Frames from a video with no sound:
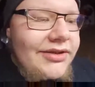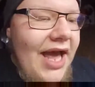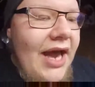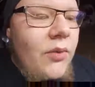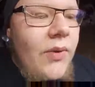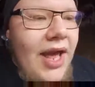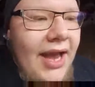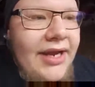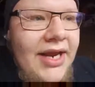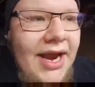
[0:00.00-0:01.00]
That way I
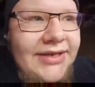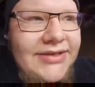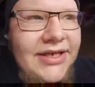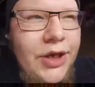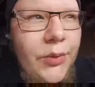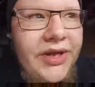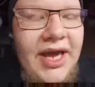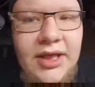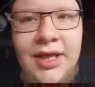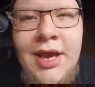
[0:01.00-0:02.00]
can actually,
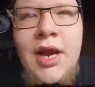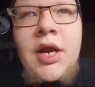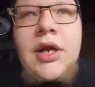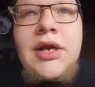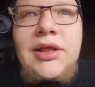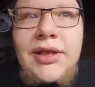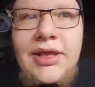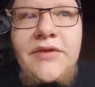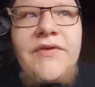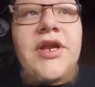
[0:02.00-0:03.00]
get in there and
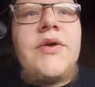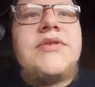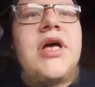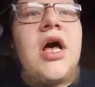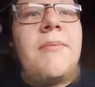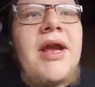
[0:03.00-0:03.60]
clean the videos up,